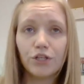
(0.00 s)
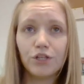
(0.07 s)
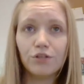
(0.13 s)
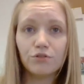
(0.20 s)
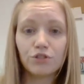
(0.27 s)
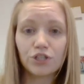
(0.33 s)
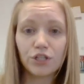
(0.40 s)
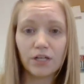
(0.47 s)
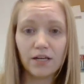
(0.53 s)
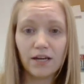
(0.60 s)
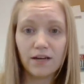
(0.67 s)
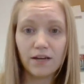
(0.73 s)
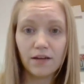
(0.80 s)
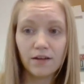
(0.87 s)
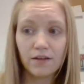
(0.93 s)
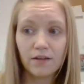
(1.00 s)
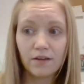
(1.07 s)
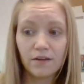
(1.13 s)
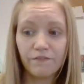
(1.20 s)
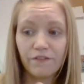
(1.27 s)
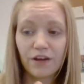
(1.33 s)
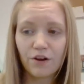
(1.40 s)
You should
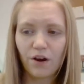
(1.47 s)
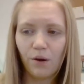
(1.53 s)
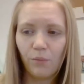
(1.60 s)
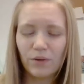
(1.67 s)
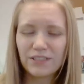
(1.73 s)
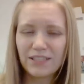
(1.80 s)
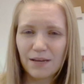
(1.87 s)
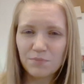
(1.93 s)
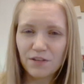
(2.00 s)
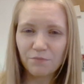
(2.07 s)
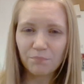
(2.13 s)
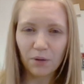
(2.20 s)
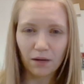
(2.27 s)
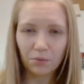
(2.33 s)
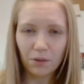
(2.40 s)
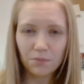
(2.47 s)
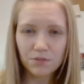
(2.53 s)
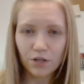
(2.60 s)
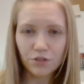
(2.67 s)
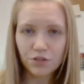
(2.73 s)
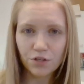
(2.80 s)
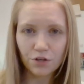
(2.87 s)
figure out what types of problems
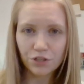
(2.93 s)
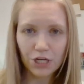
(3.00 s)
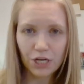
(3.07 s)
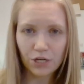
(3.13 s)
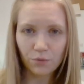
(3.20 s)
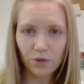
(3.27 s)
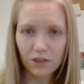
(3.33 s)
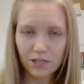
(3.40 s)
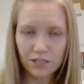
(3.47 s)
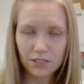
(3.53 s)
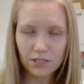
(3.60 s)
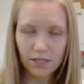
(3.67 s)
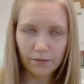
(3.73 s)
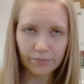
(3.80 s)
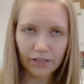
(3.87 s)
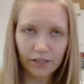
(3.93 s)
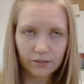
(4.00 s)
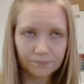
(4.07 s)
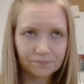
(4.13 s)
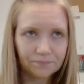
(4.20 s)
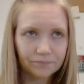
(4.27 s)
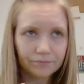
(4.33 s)
are associated with this topic,
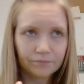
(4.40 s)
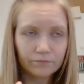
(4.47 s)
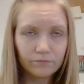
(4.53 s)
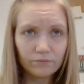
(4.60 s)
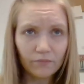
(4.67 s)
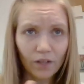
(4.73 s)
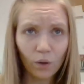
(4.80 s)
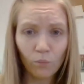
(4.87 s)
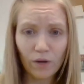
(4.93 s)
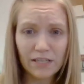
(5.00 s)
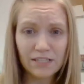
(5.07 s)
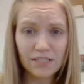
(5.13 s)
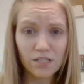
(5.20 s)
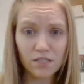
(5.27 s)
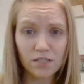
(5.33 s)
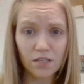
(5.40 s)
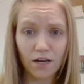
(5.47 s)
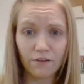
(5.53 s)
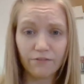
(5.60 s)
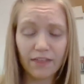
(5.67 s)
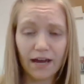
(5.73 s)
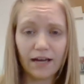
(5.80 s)
ways to
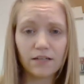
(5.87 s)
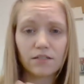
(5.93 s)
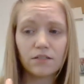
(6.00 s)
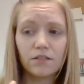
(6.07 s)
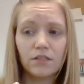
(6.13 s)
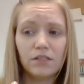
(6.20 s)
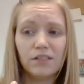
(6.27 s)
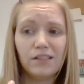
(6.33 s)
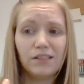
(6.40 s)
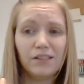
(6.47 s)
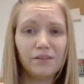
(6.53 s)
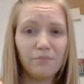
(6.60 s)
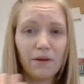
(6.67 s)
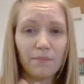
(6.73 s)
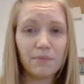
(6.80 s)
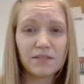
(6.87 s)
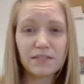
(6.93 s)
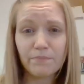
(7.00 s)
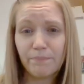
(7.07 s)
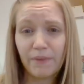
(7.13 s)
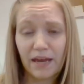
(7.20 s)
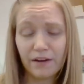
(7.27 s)
solve that, maybe
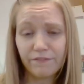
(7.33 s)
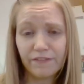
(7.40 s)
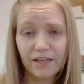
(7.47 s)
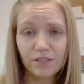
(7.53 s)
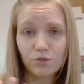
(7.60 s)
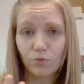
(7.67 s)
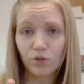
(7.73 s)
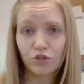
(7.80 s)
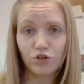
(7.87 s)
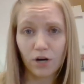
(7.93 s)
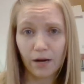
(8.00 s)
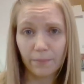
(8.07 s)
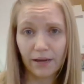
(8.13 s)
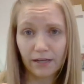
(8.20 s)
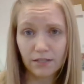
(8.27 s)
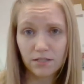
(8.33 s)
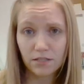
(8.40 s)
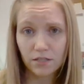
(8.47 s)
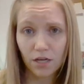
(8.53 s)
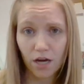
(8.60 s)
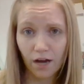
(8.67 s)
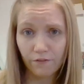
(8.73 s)
some benefits or
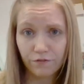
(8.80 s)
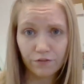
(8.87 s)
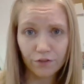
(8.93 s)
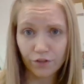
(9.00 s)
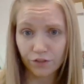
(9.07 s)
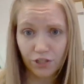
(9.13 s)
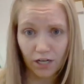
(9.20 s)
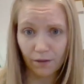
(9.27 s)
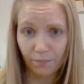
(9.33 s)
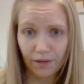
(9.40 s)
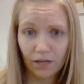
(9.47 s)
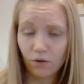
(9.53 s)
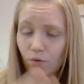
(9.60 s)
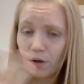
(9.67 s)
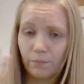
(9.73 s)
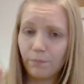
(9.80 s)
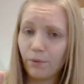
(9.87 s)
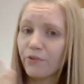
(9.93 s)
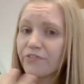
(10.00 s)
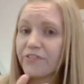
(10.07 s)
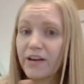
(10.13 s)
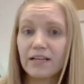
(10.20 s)
drawbacks of your topic or
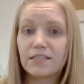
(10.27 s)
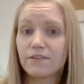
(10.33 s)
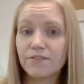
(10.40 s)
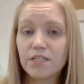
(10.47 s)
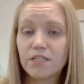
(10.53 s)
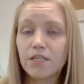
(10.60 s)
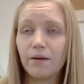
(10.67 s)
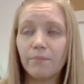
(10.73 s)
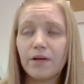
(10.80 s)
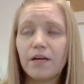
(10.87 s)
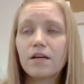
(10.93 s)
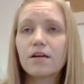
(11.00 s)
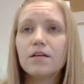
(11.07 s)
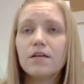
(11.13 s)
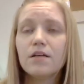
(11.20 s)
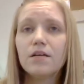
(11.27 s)
both sides of the topic,